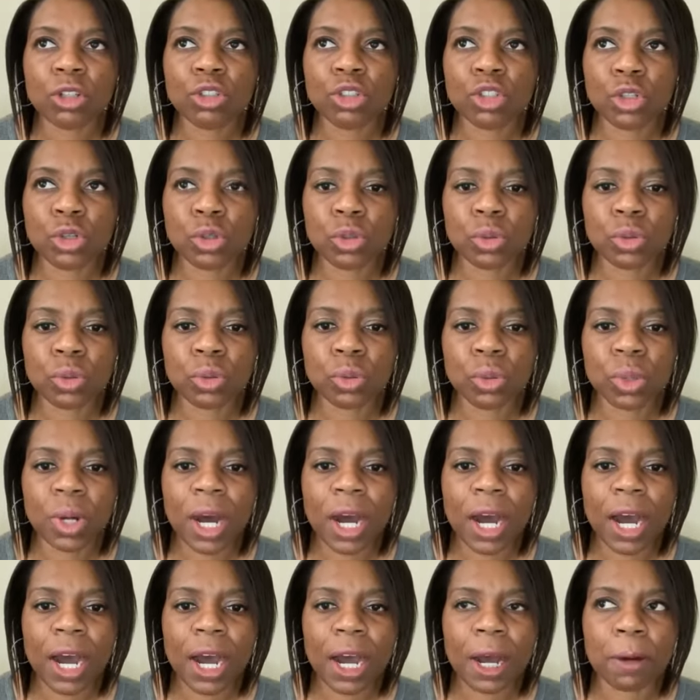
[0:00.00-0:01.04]
to
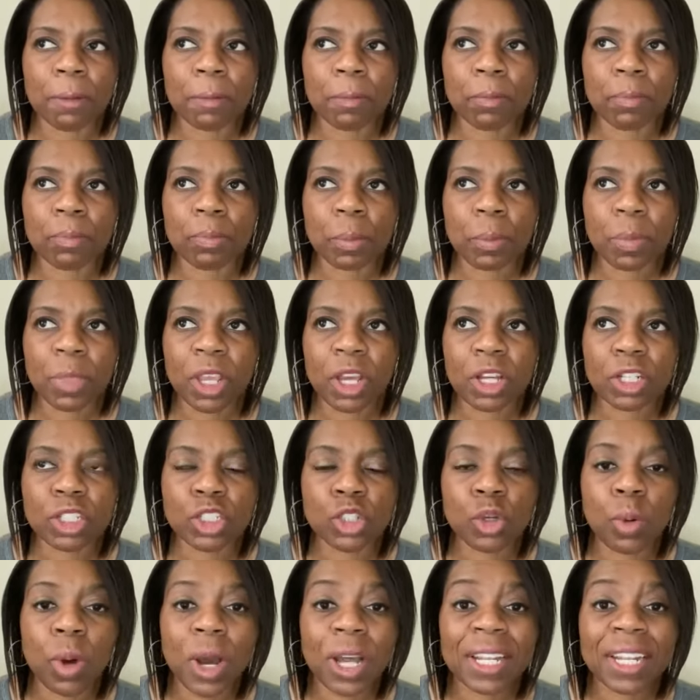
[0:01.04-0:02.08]
um
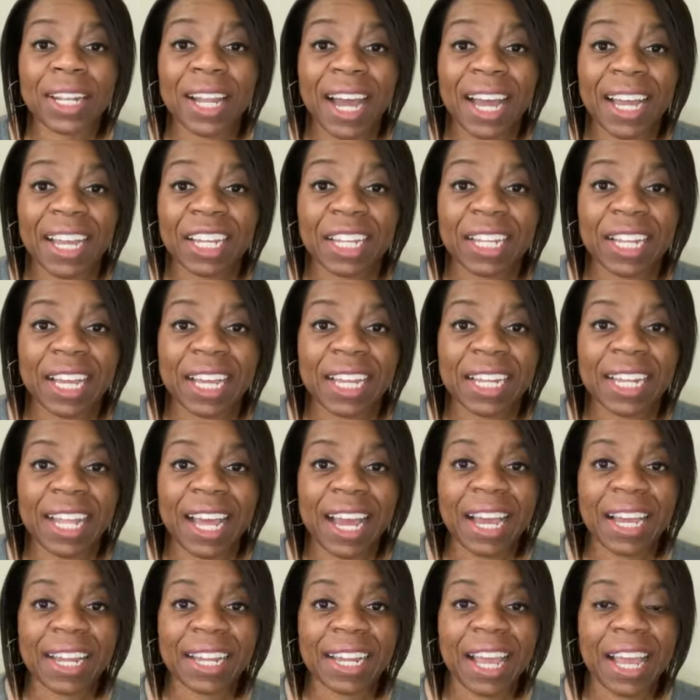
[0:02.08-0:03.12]
to annihilate
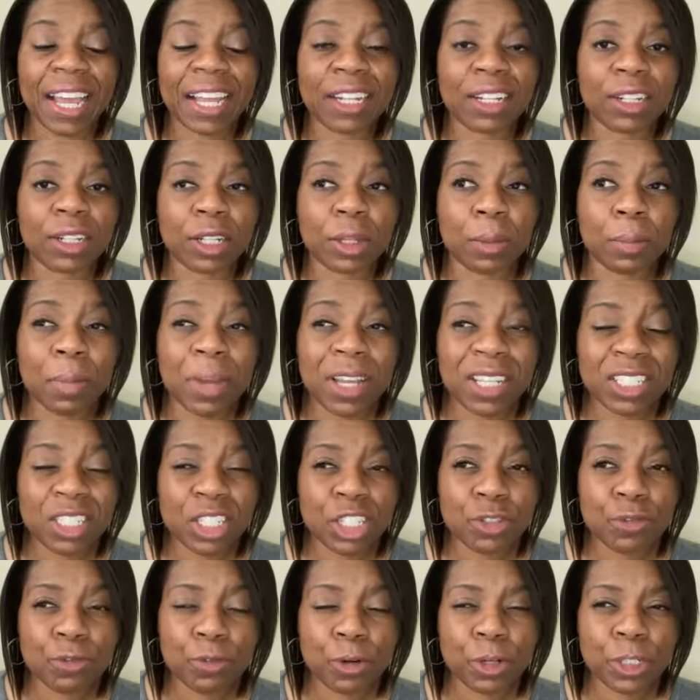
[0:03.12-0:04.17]
that and the
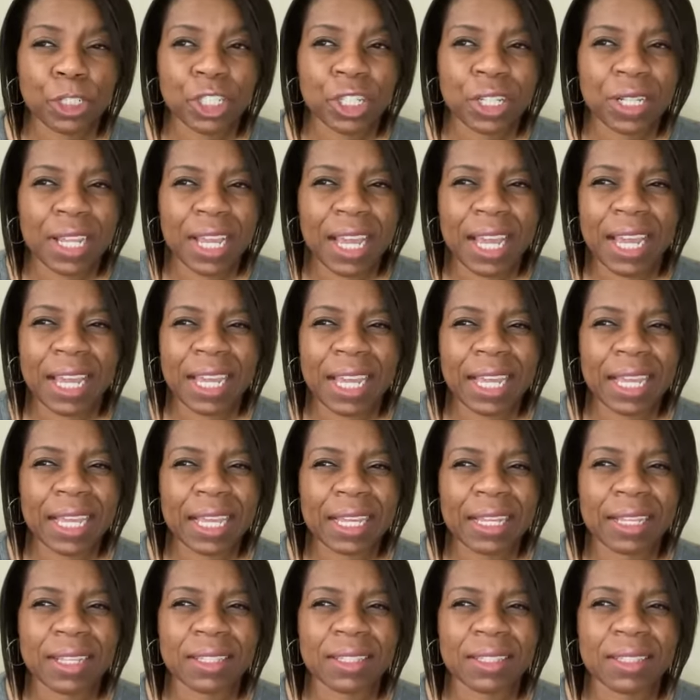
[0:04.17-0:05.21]
message for today
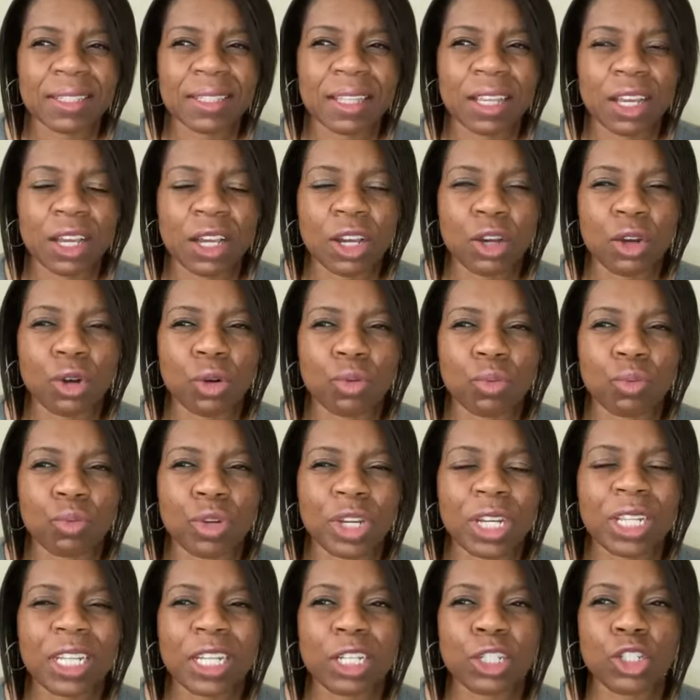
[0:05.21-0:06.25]
is
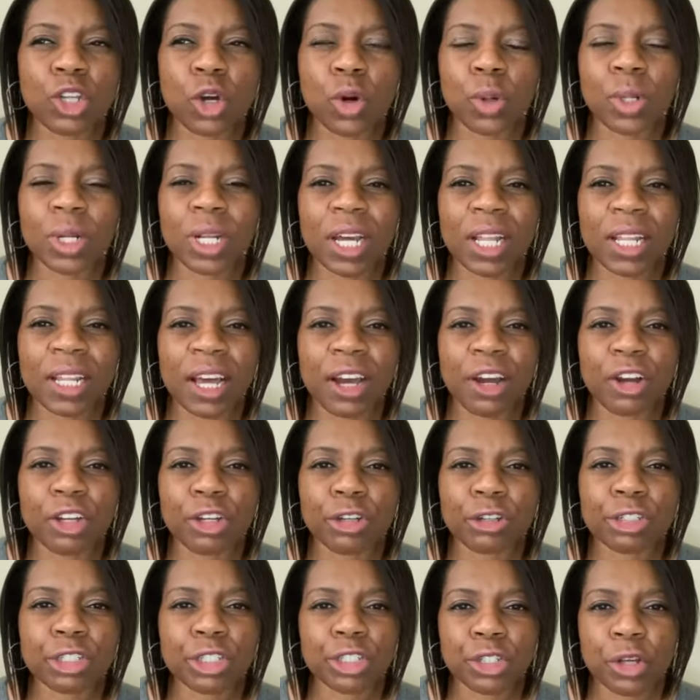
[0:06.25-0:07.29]
really don't allow
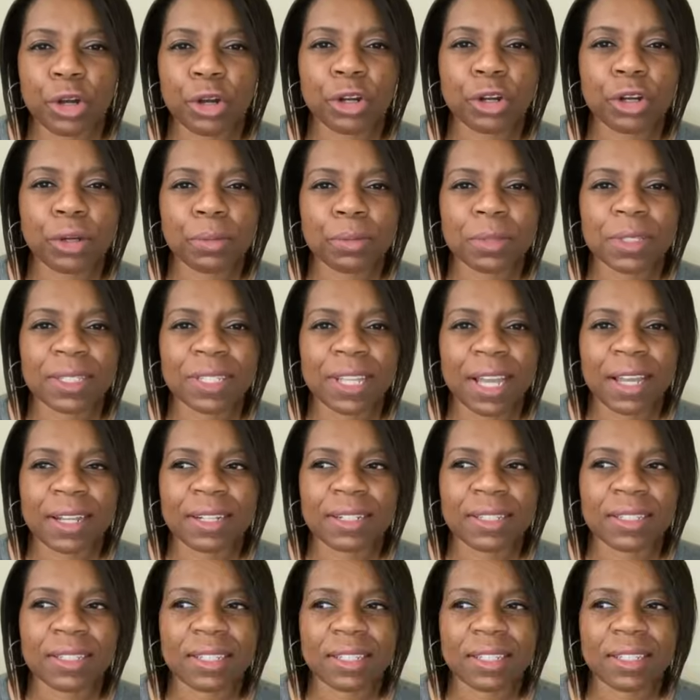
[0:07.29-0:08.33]
your
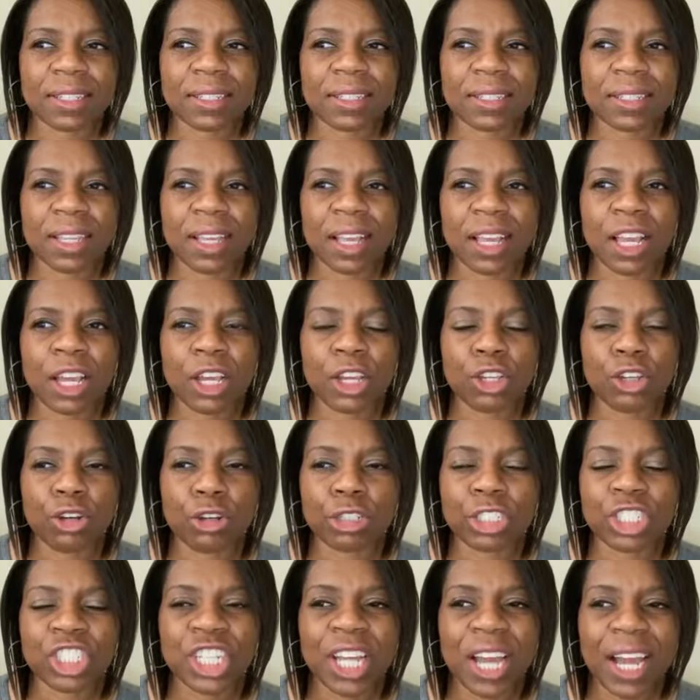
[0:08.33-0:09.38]
circumstances
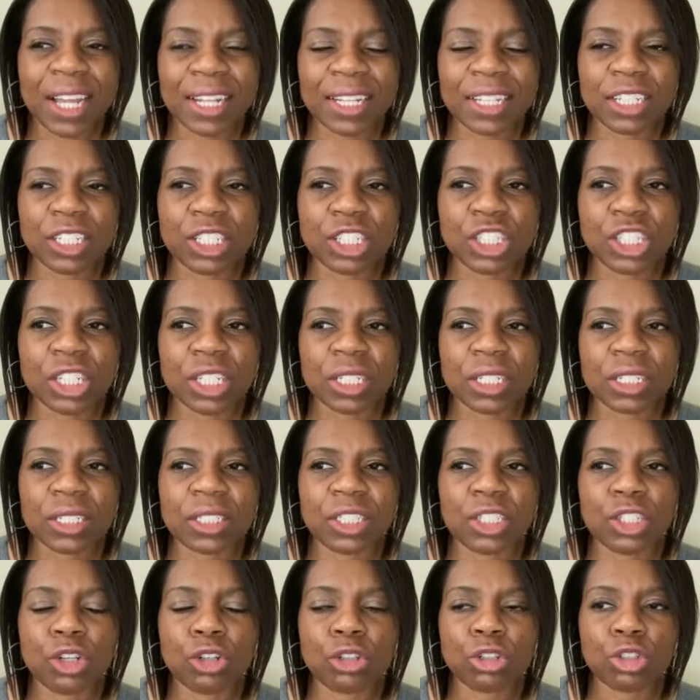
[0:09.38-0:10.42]
your
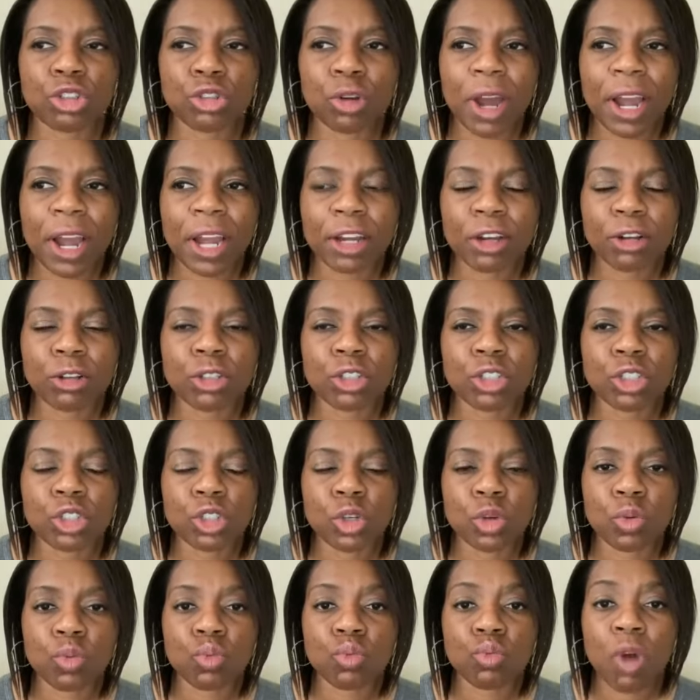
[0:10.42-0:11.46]
challenges your trials
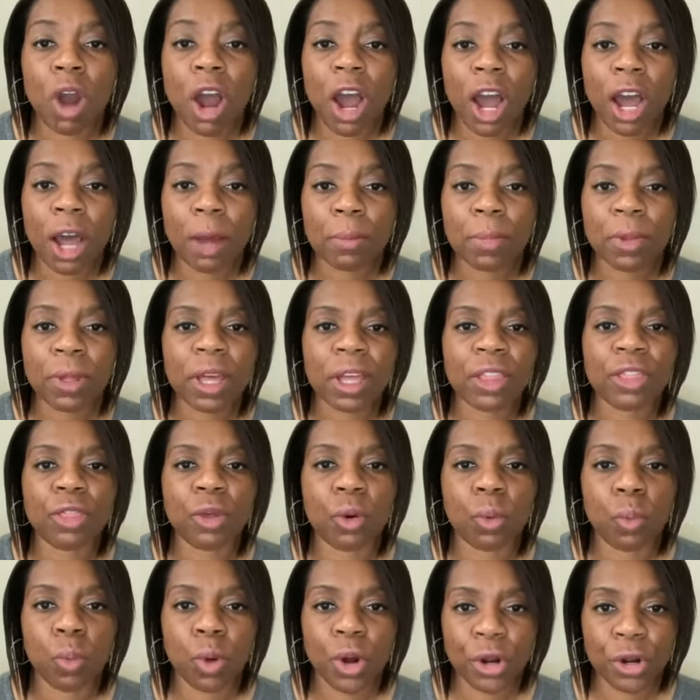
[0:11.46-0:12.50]
to rob
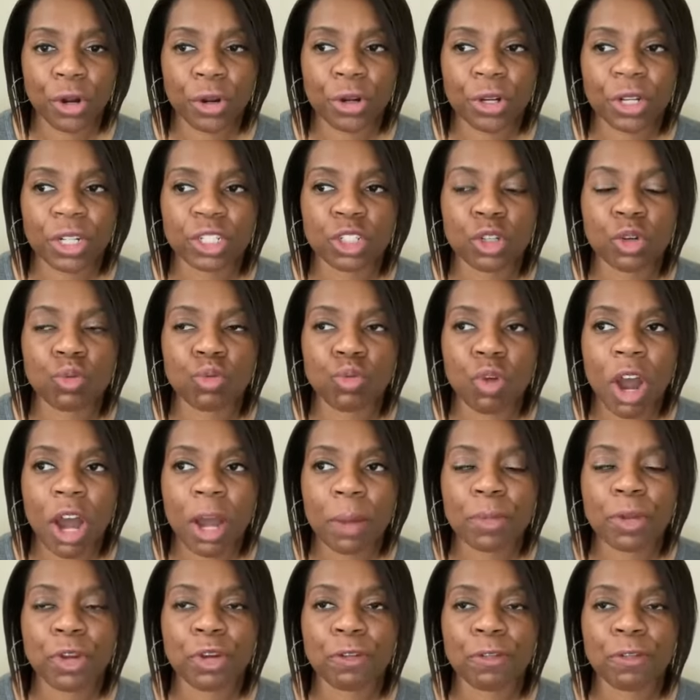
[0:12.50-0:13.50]
the word to rob